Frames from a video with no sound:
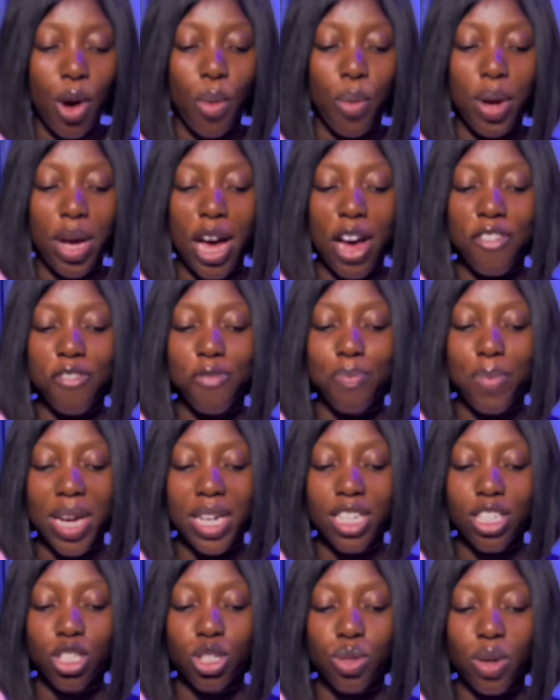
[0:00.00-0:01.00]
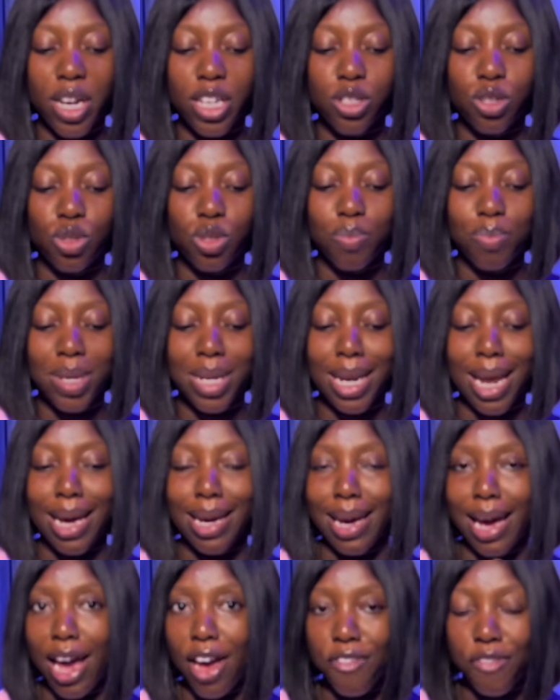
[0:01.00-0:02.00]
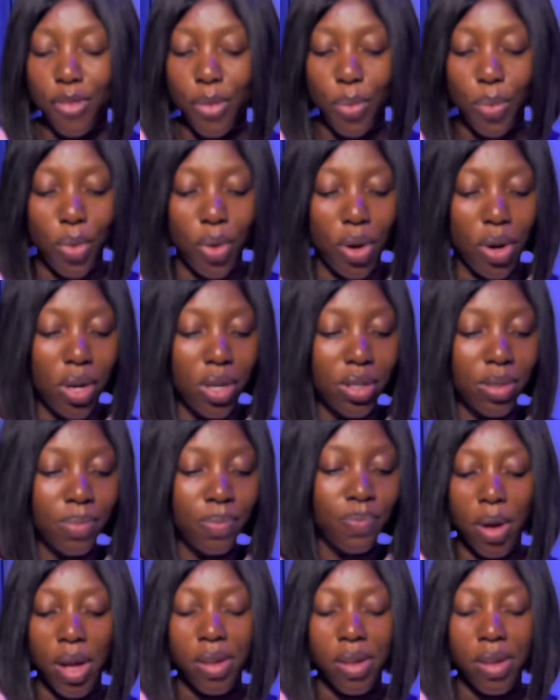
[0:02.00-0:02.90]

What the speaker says: we have Benny tries to be like everyone,